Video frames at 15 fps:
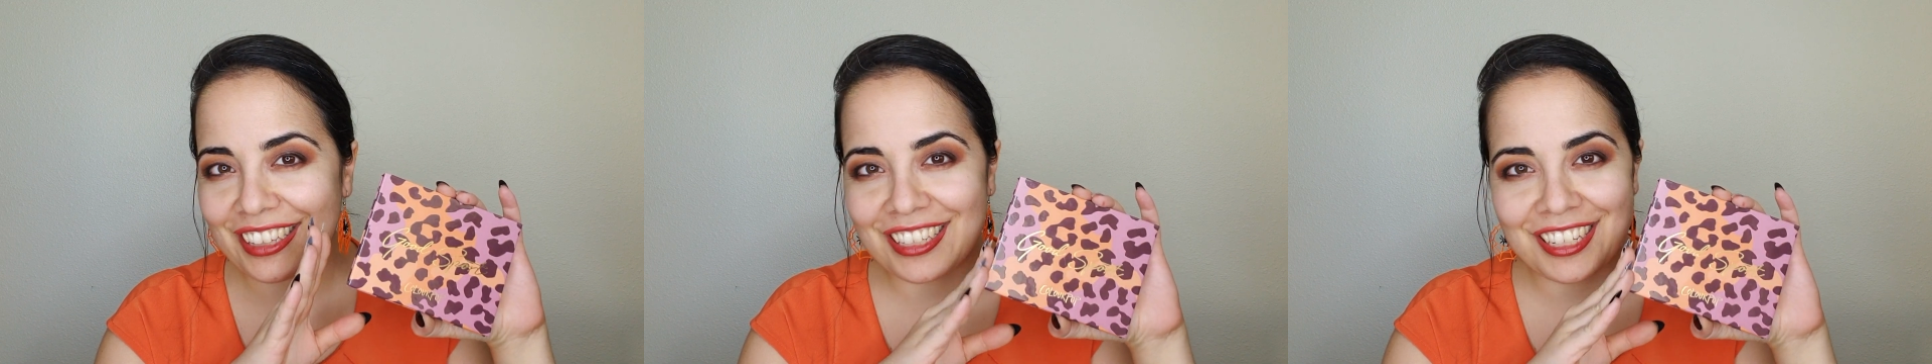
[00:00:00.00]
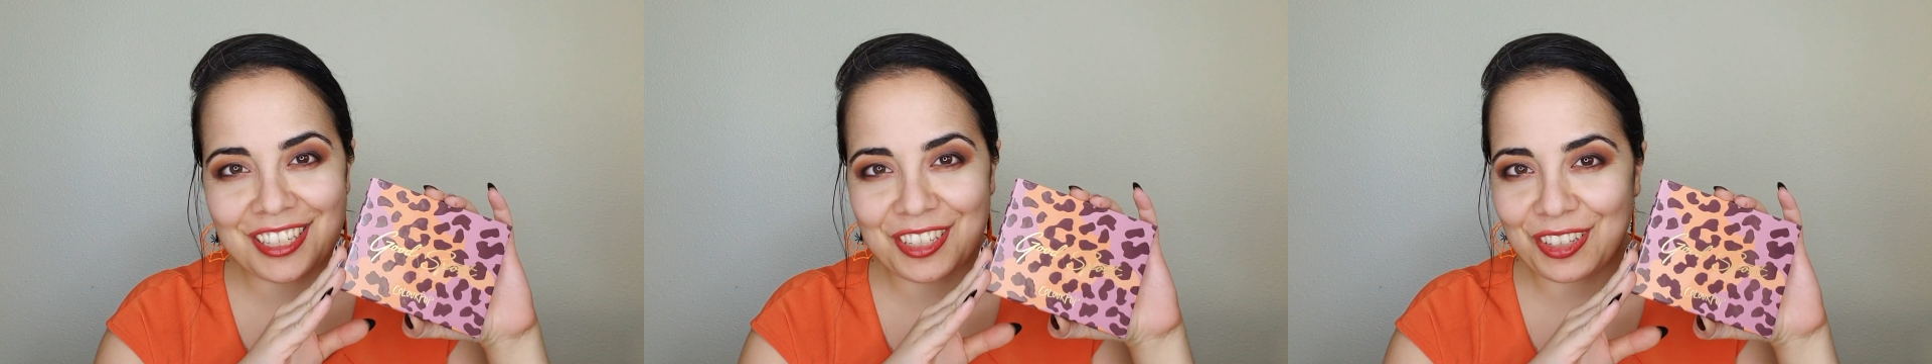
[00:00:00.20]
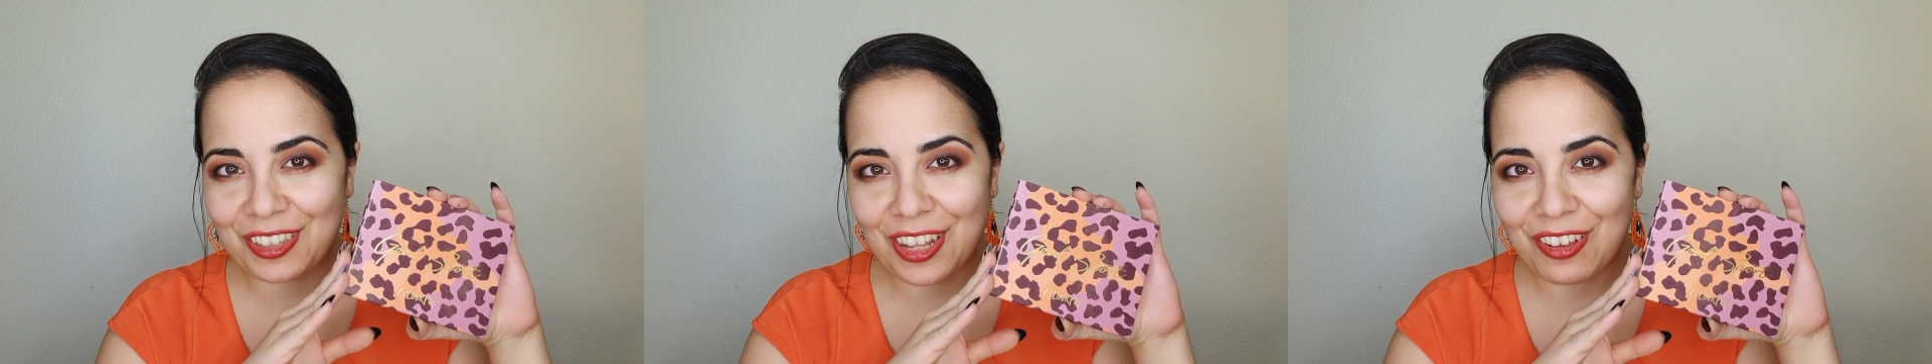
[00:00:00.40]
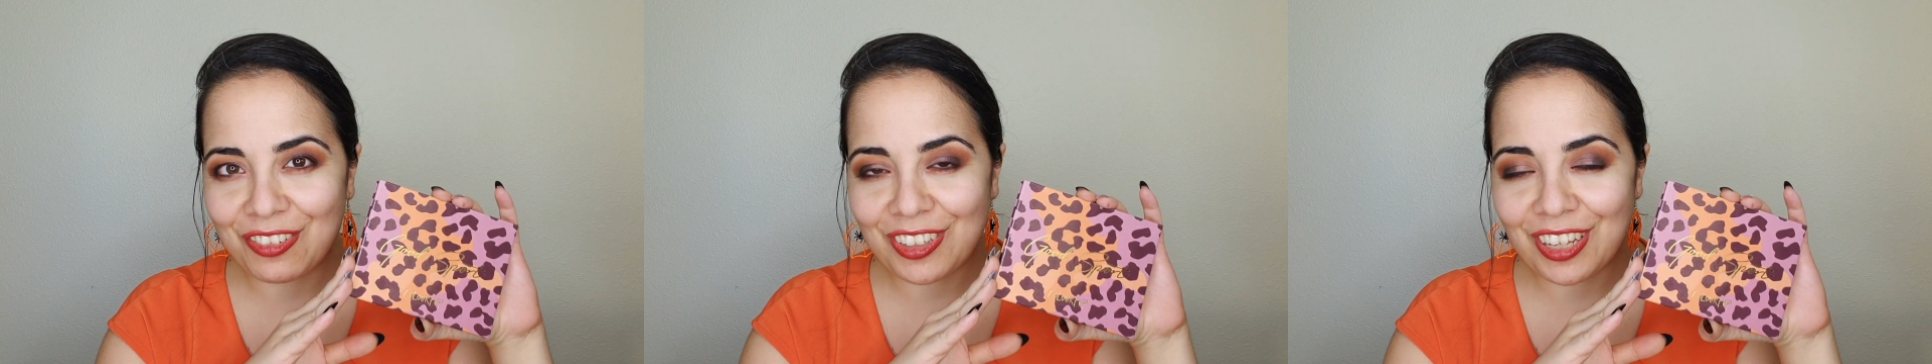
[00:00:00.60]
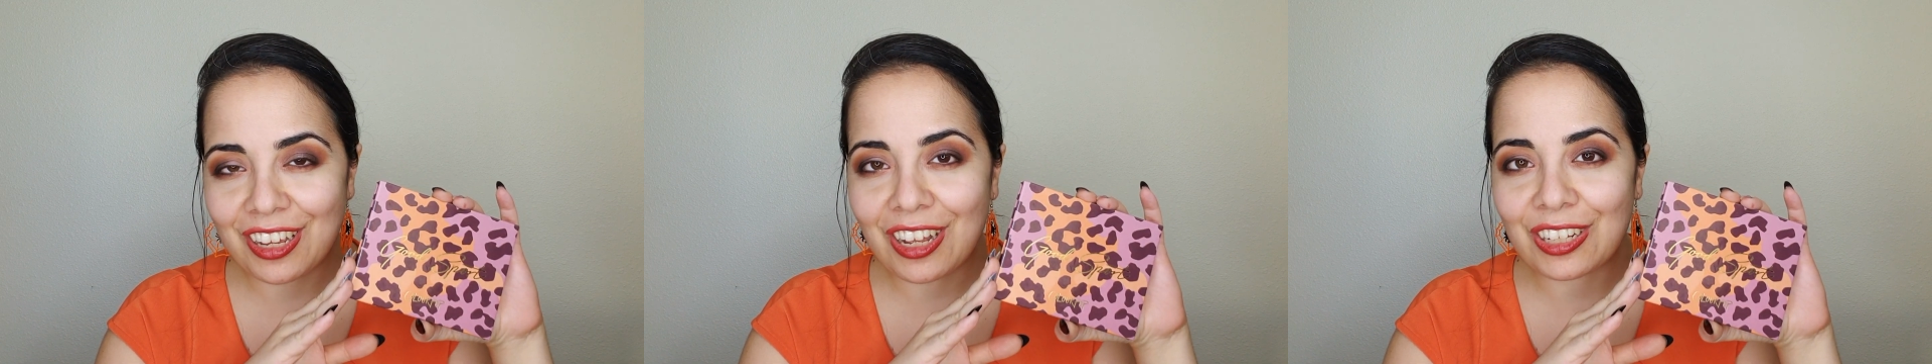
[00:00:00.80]
This is a
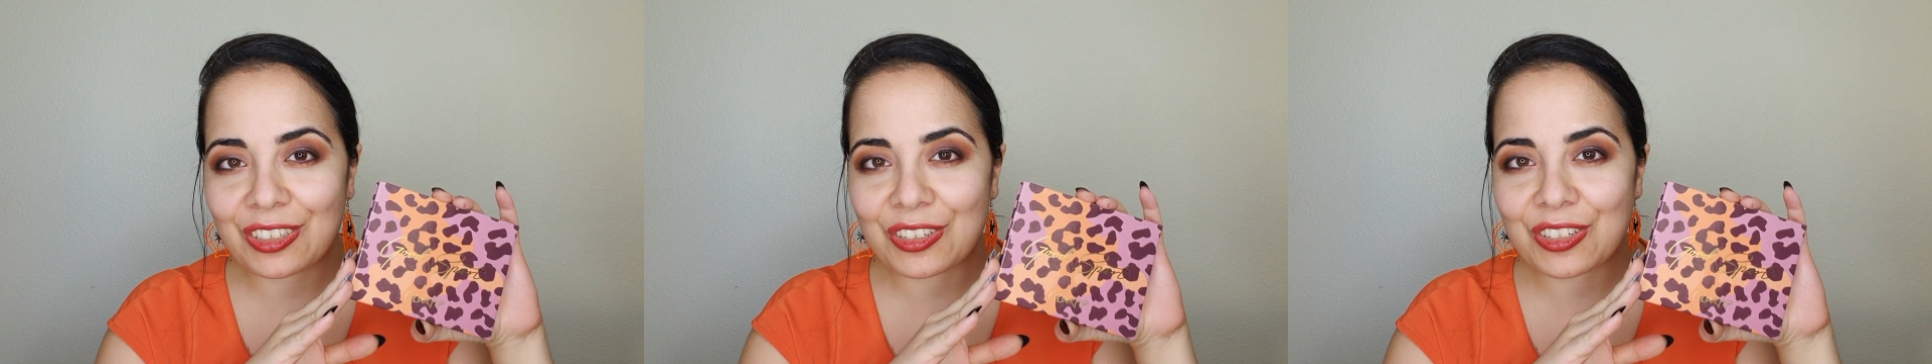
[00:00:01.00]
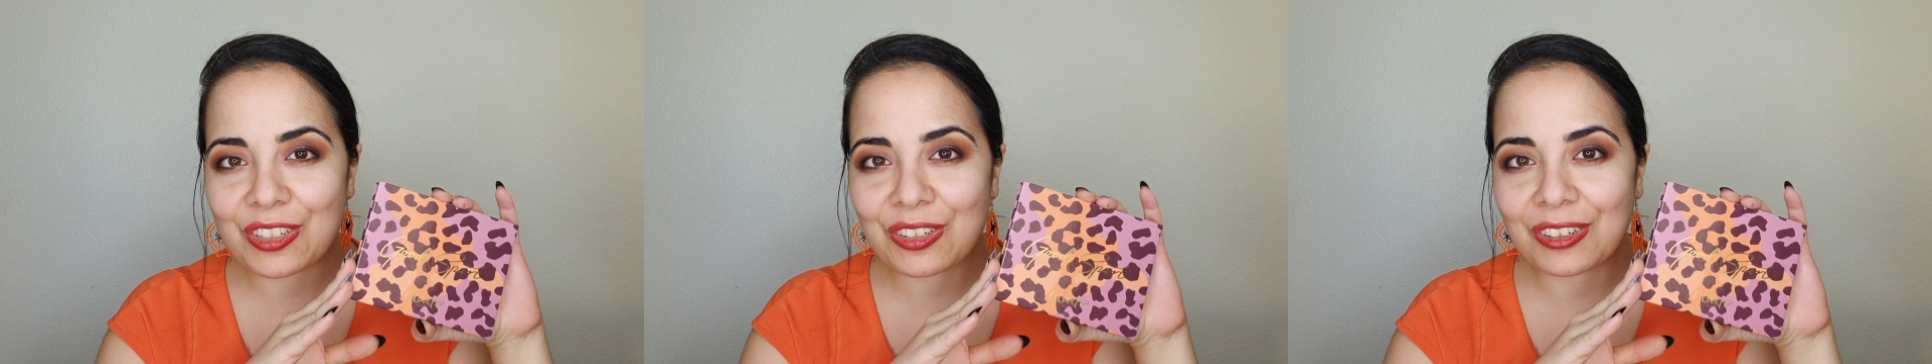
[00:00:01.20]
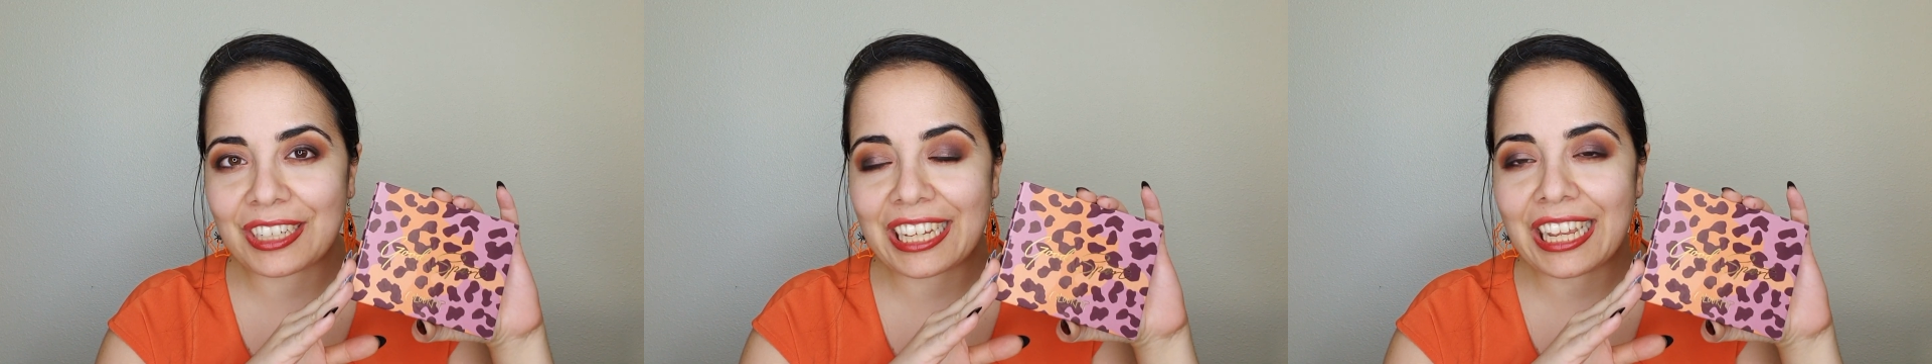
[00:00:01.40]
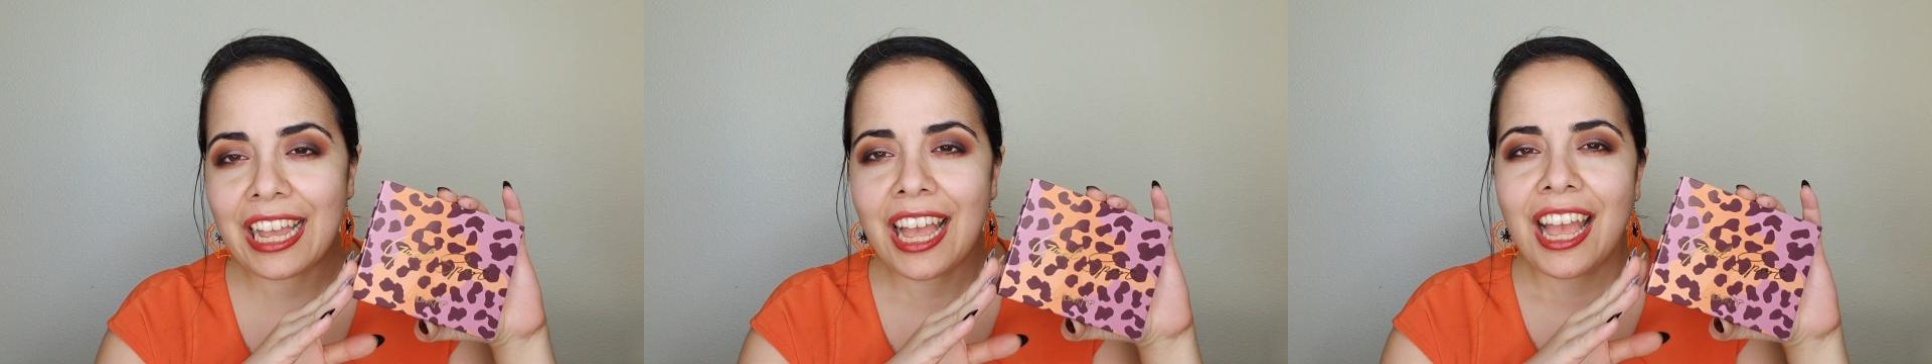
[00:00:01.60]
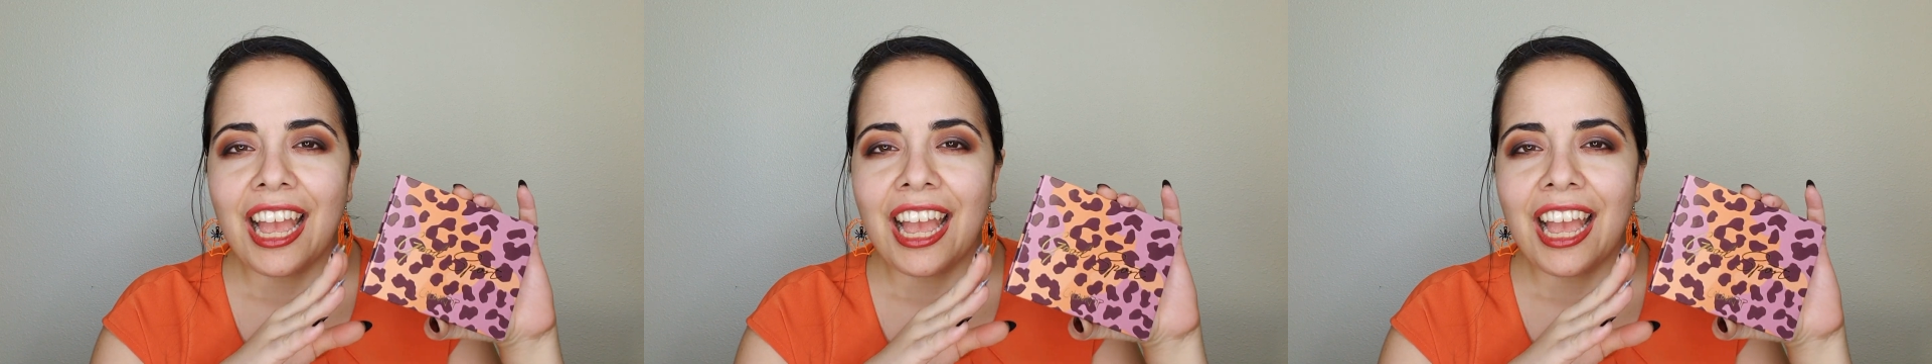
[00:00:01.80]
lovely color story.